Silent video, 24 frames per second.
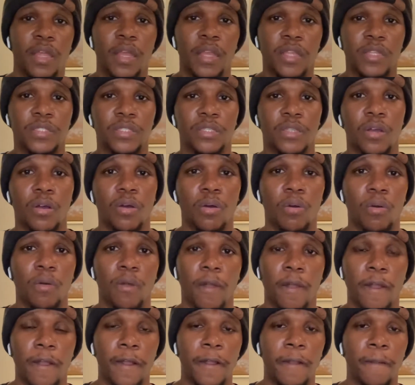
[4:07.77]
So
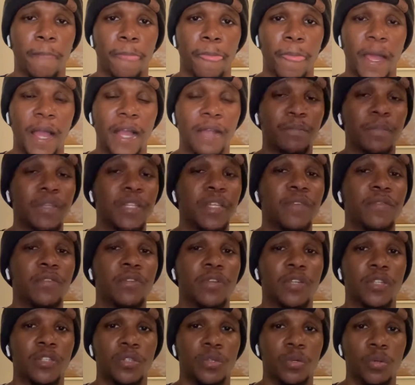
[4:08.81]
I believe you
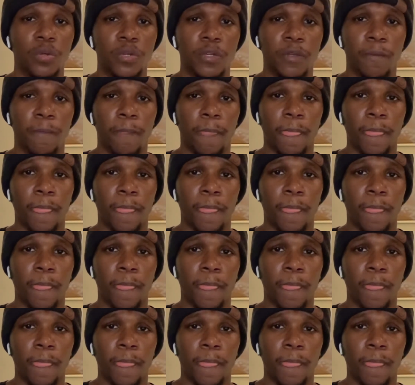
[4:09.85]
can do it.